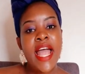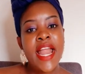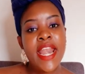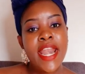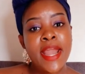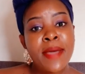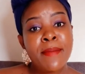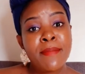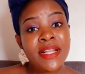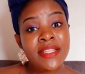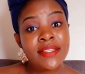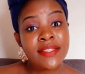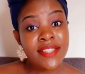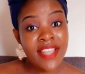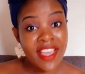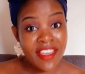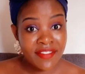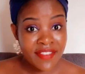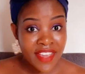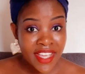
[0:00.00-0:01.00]
Number
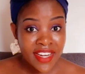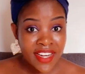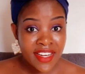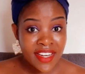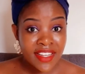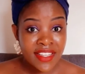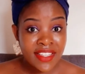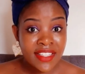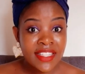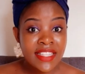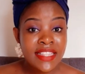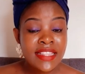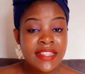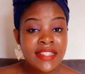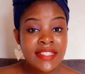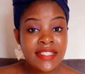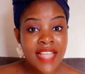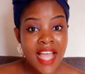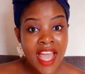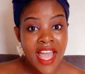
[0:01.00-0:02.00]
seven,
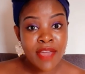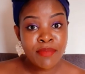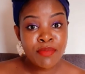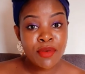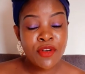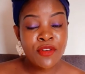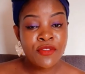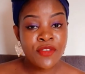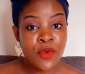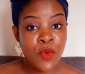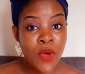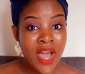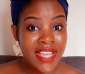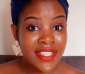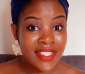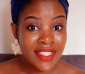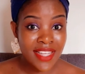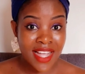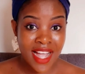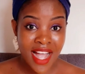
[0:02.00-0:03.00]
type of a
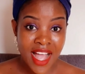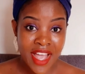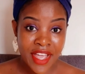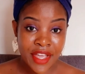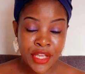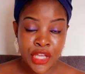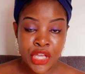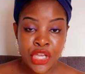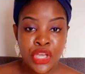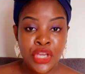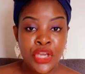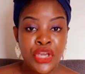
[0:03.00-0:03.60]
white guy